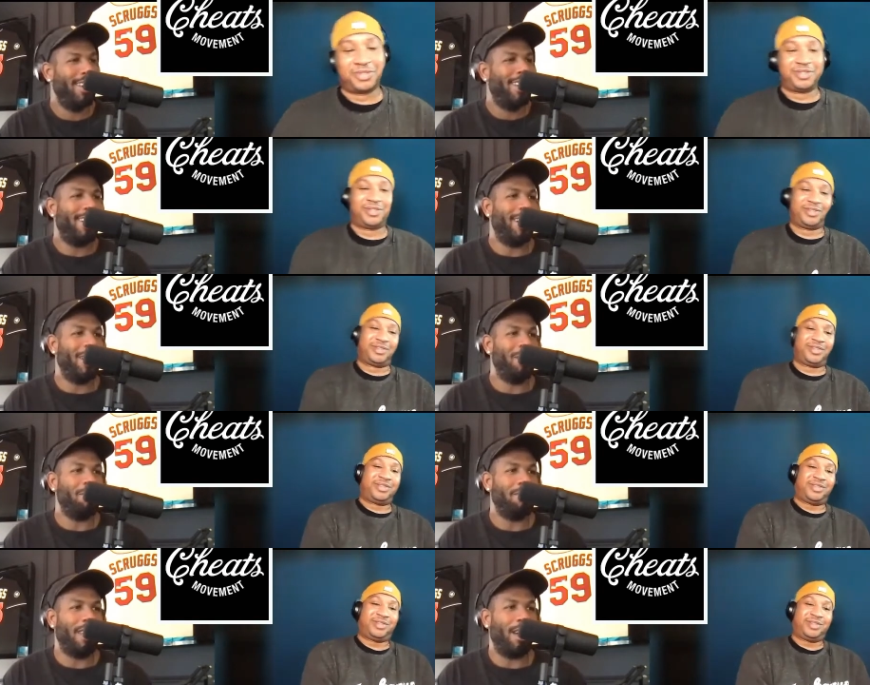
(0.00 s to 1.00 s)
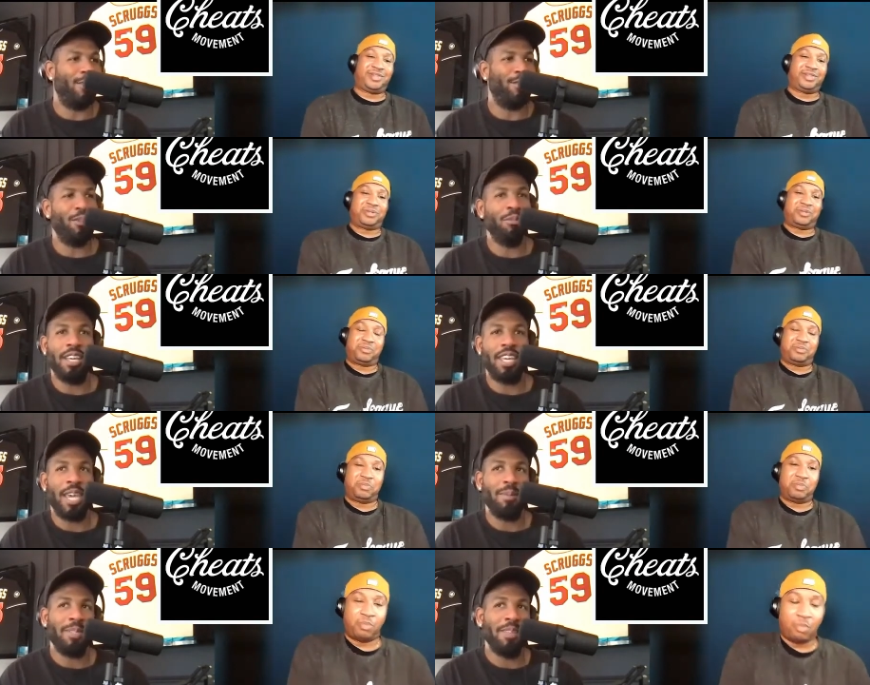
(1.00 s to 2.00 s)
Speaker 1: Um, not only when it
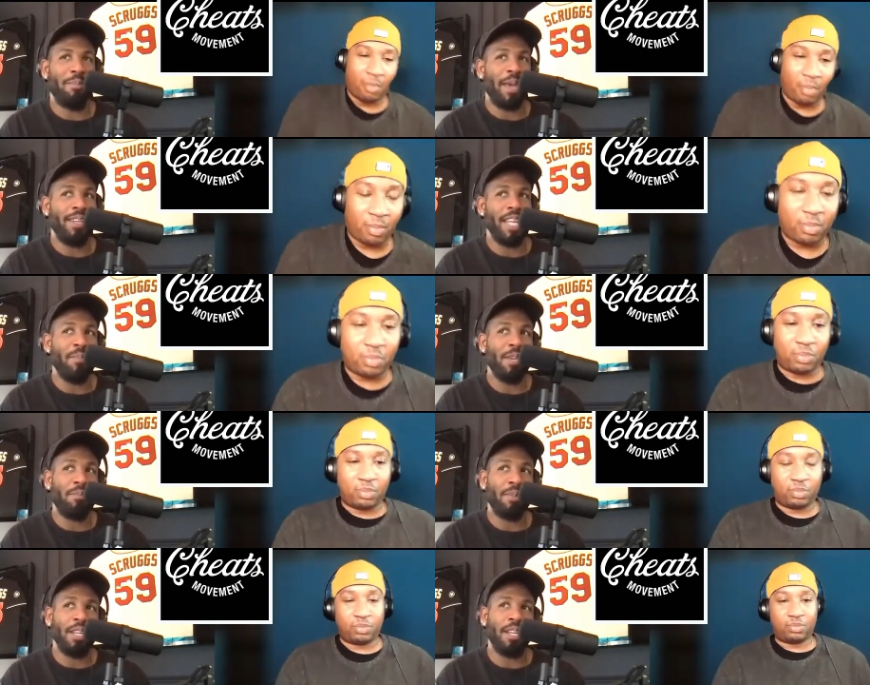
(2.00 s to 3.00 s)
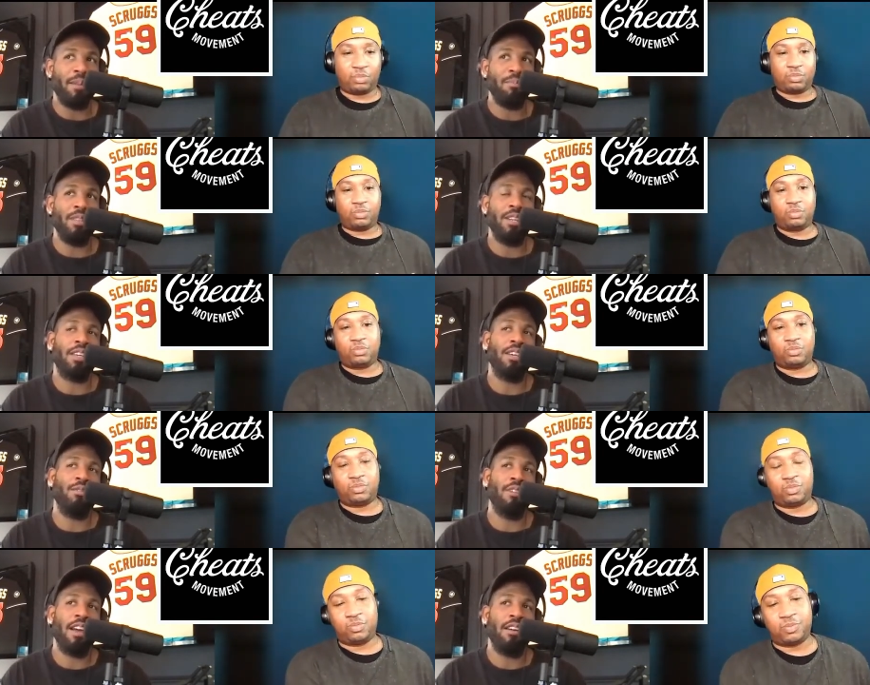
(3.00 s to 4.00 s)
came to the pandemic, but I'm looking
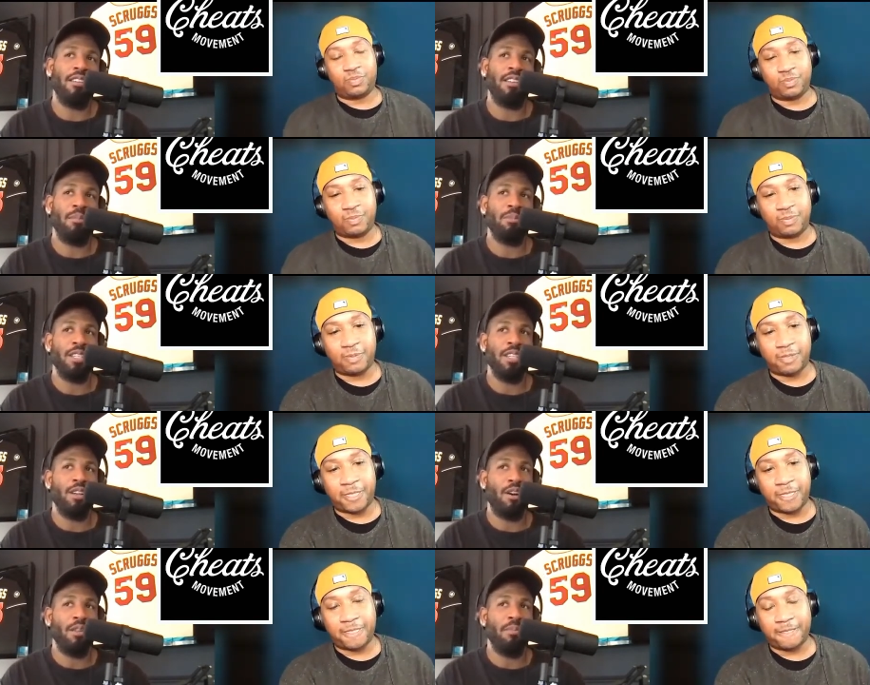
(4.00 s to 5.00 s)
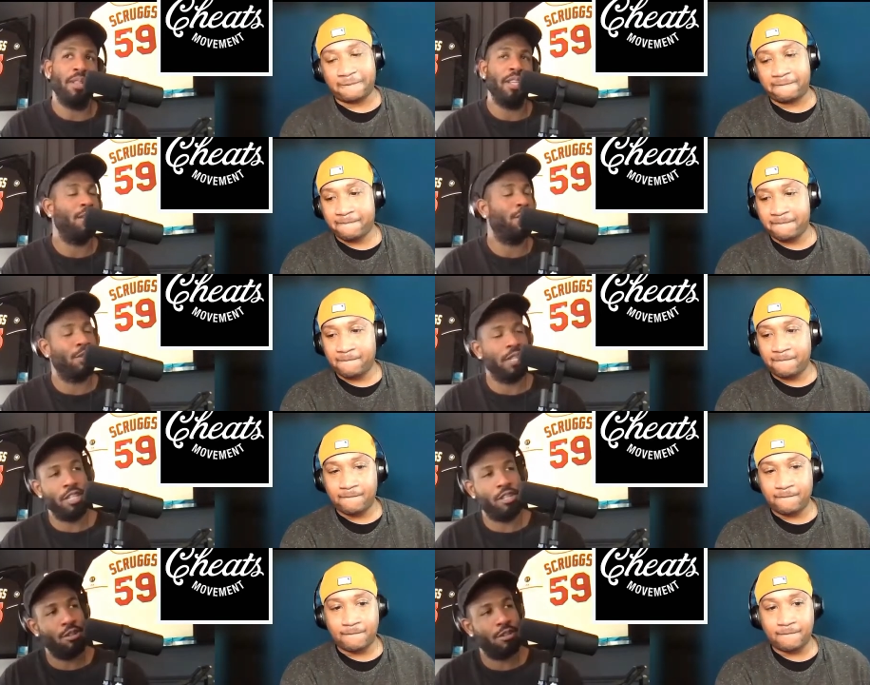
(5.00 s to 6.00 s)
around and I'm seeing all the political
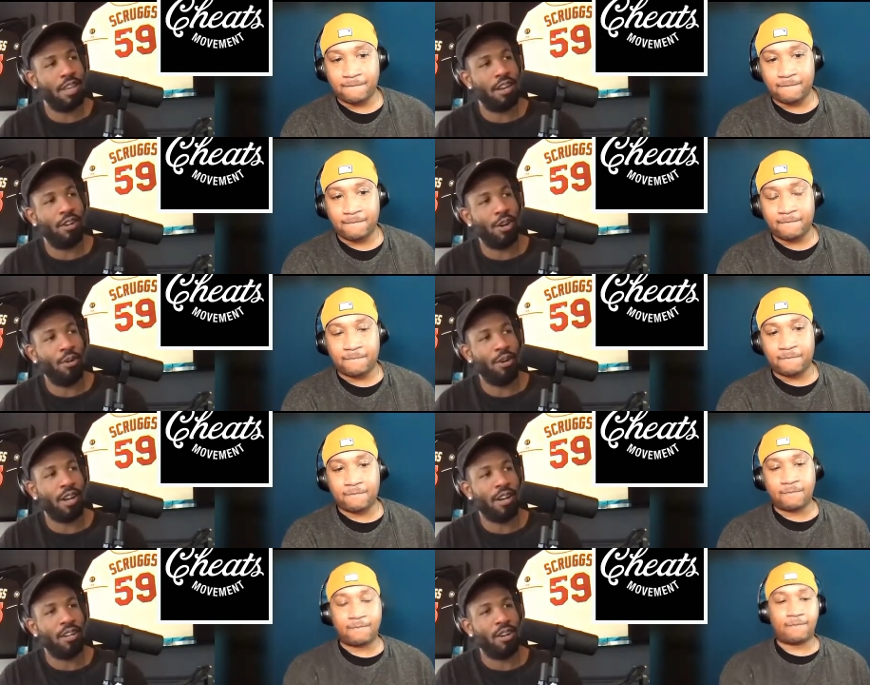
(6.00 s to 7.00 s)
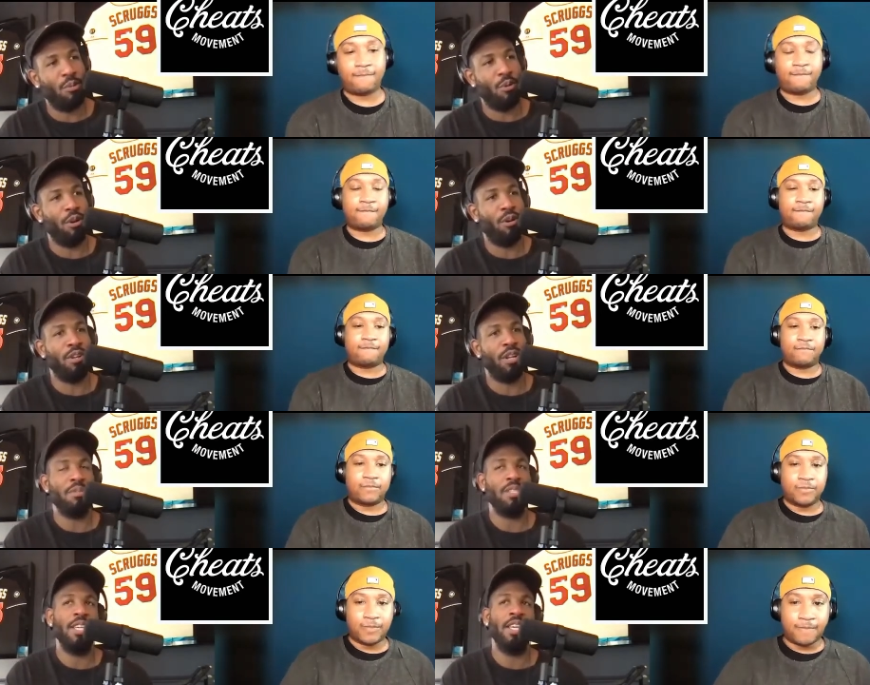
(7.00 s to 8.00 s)
issues that are going on in our world. I'm
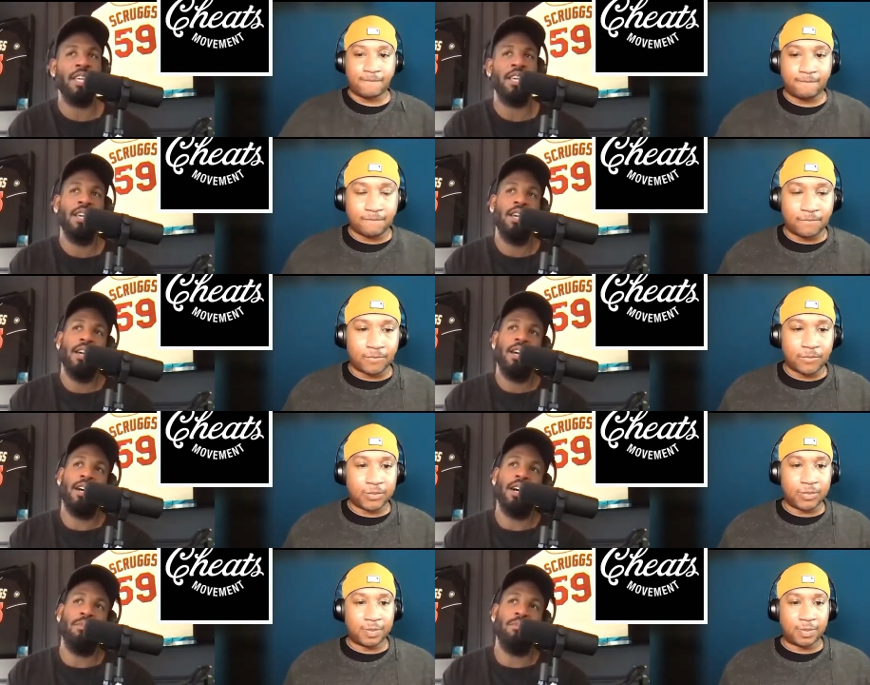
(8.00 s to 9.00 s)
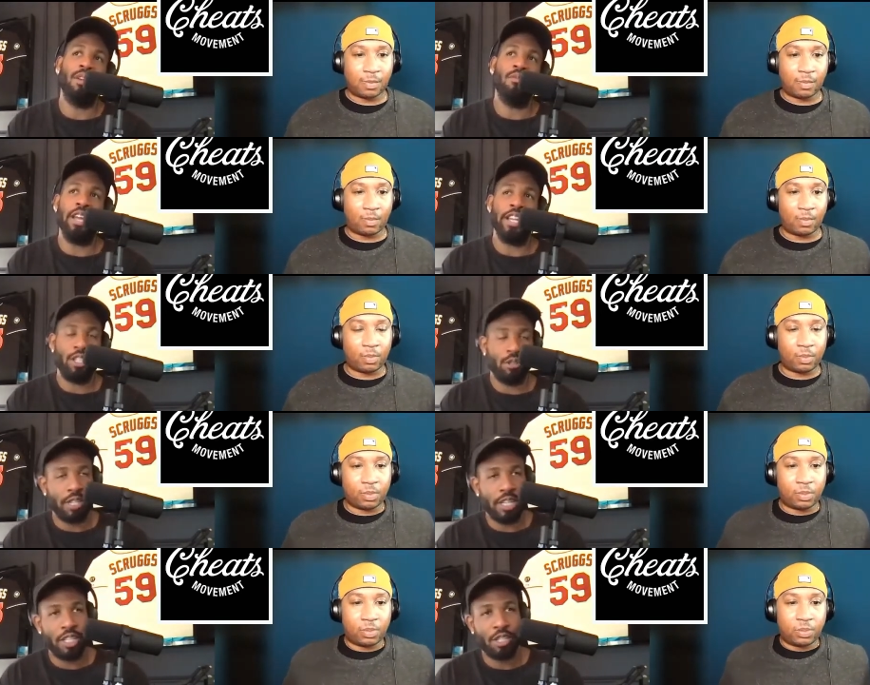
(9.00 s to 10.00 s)
seeing um, the racial
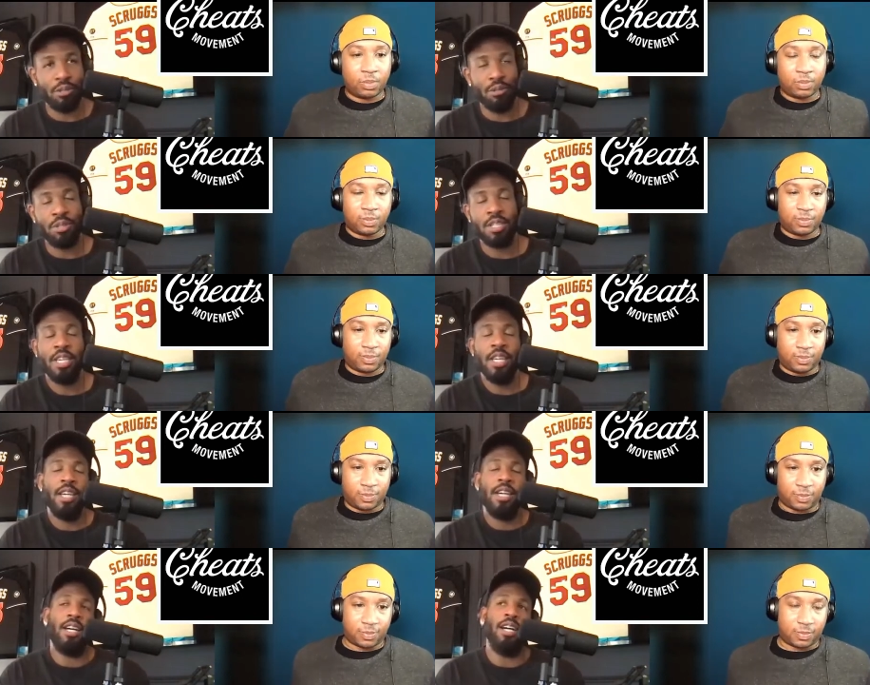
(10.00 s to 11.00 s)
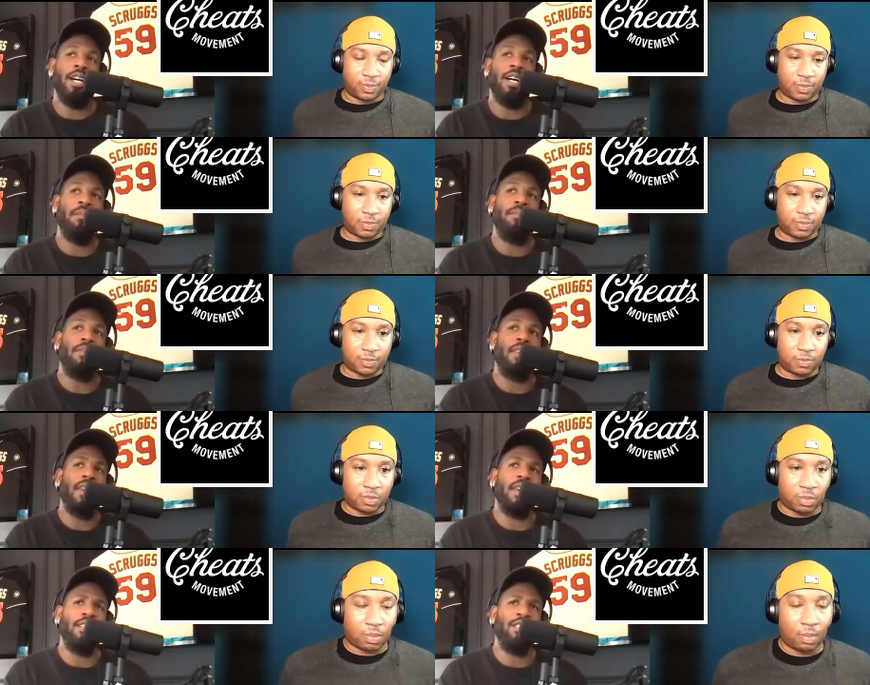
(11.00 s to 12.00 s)
issues um,
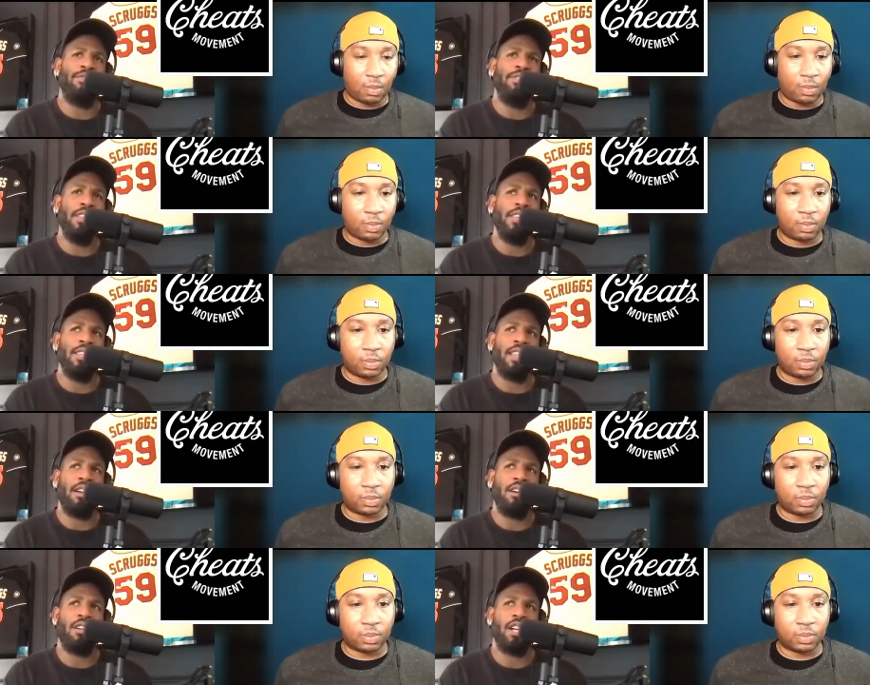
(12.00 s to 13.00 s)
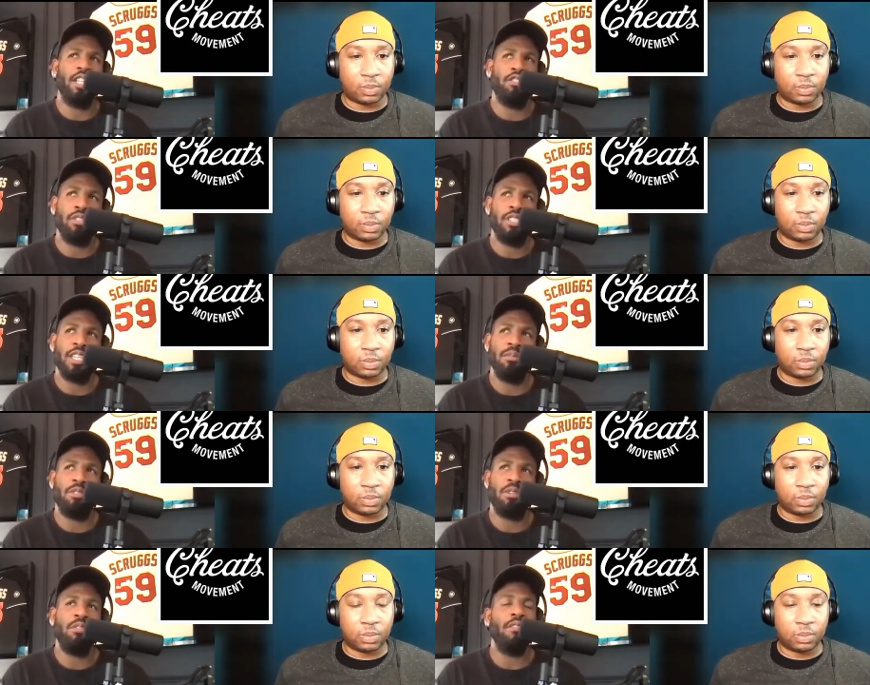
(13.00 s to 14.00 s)
and just feeling like our country seems
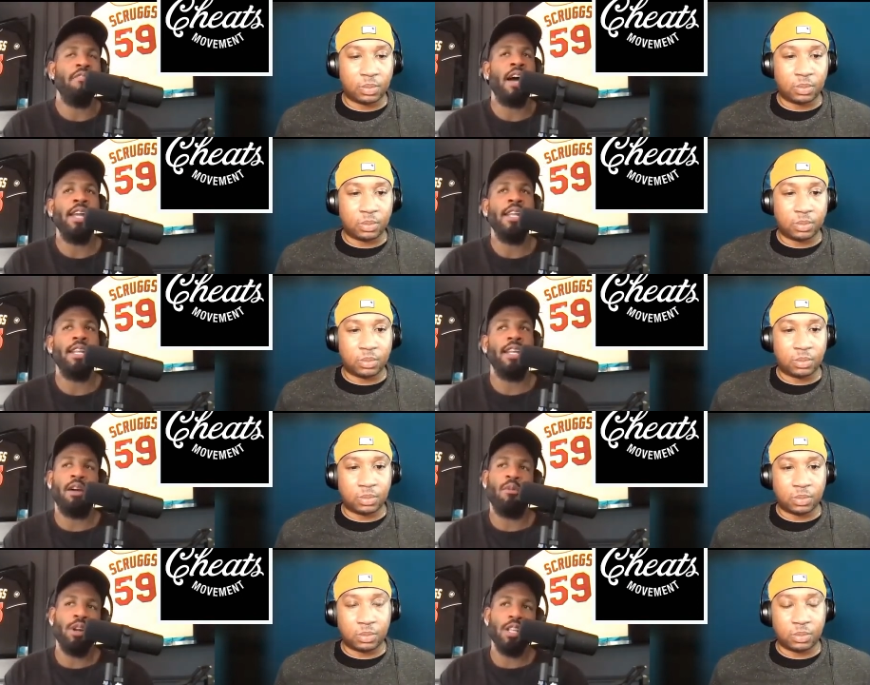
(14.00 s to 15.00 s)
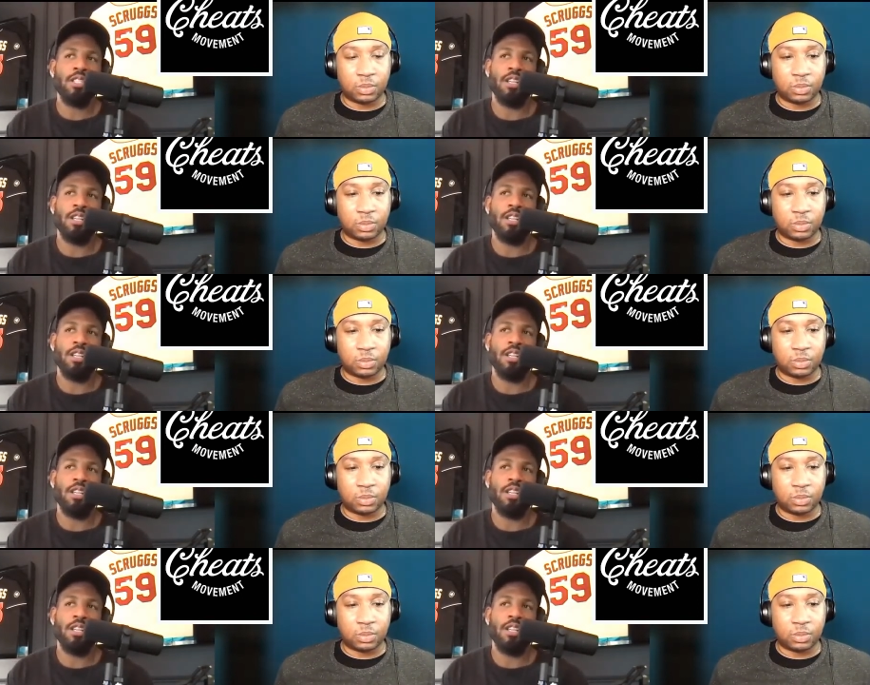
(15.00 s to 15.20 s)
so divided. And I wanted to